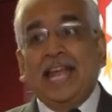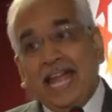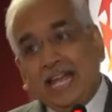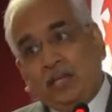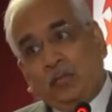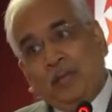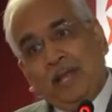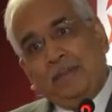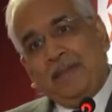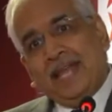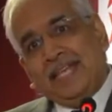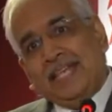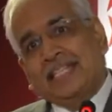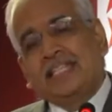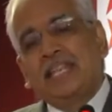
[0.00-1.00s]
it will be
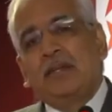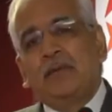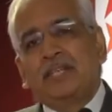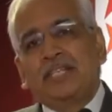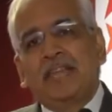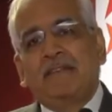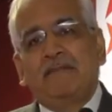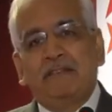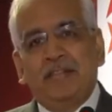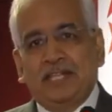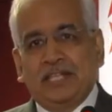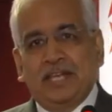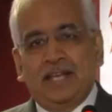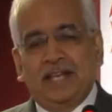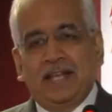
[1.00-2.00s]
a distinguishing
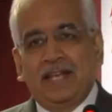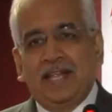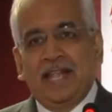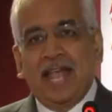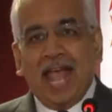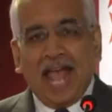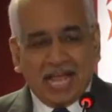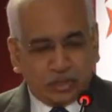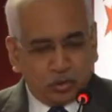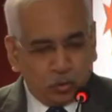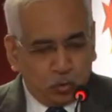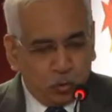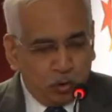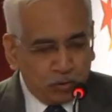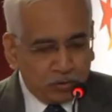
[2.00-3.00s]
feature as
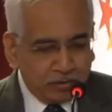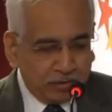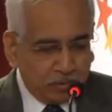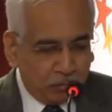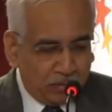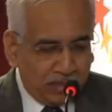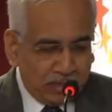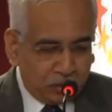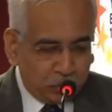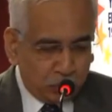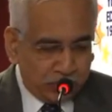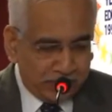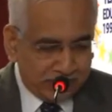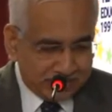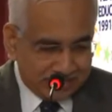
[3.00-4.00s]
you go out into the world
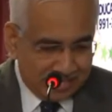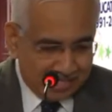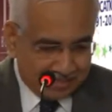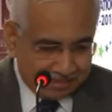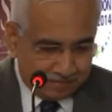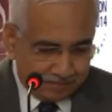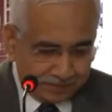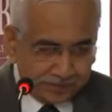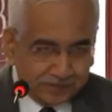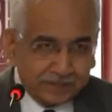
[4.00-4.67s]
2 years later.